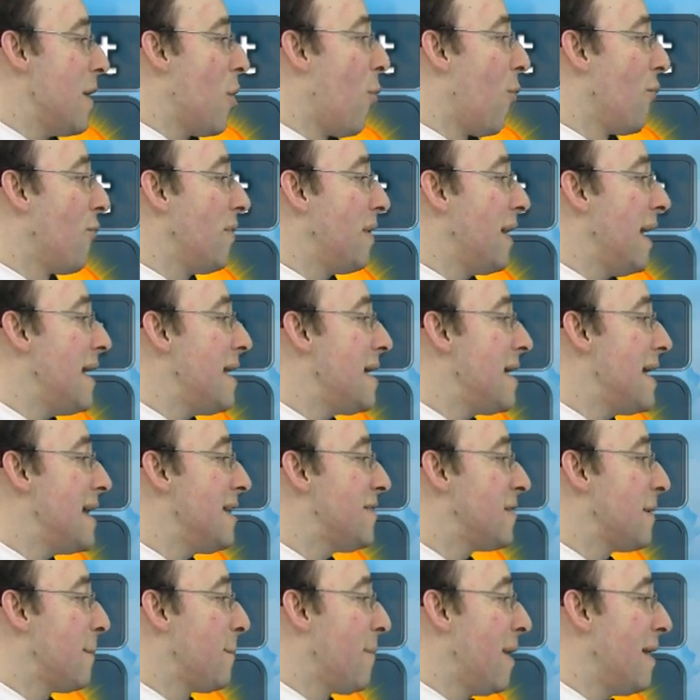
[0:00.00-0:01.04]
overnight
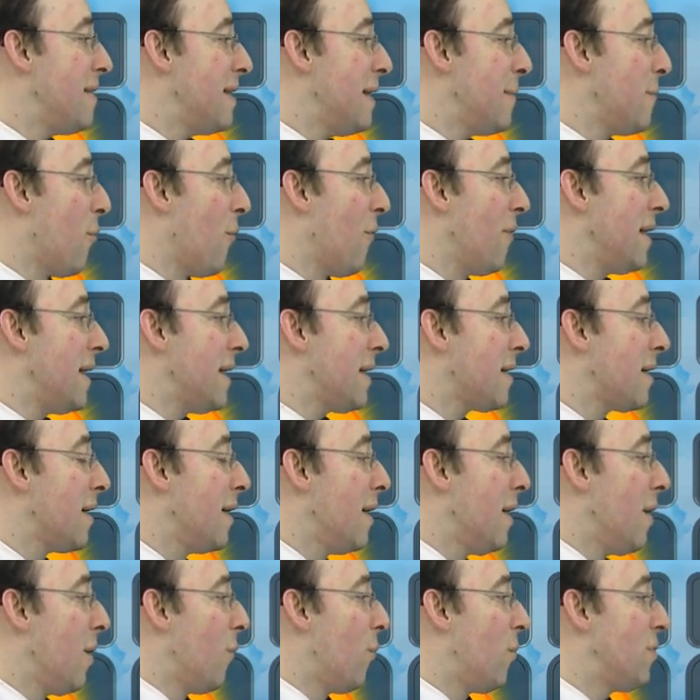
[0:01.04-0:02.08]
into Monday morning,
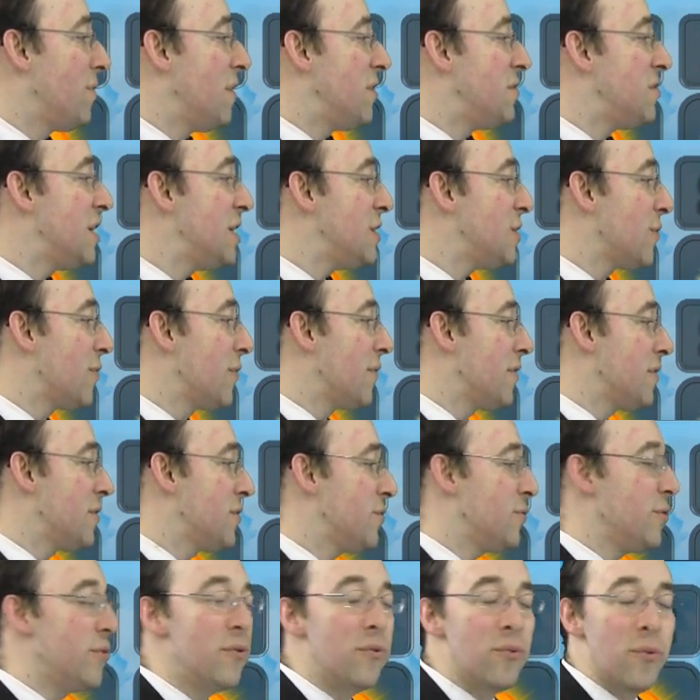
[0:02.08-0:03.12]
with a changeover
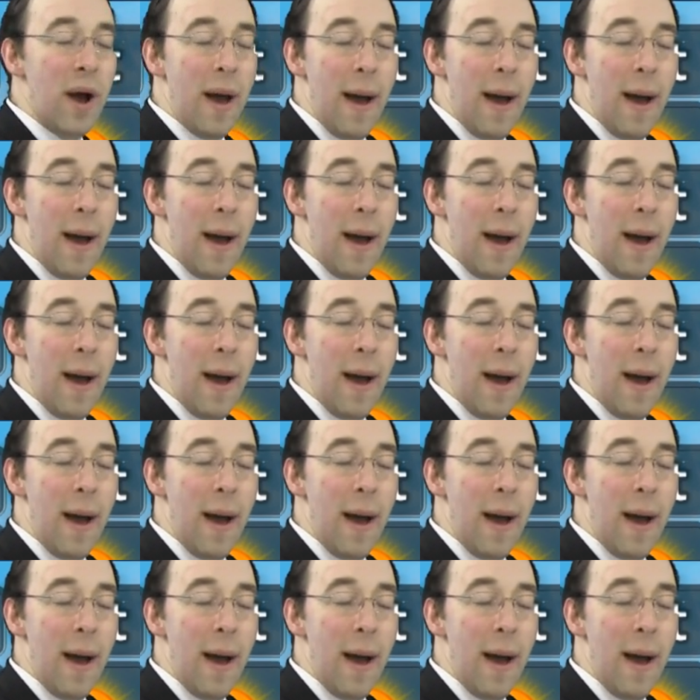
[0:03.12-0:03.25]
to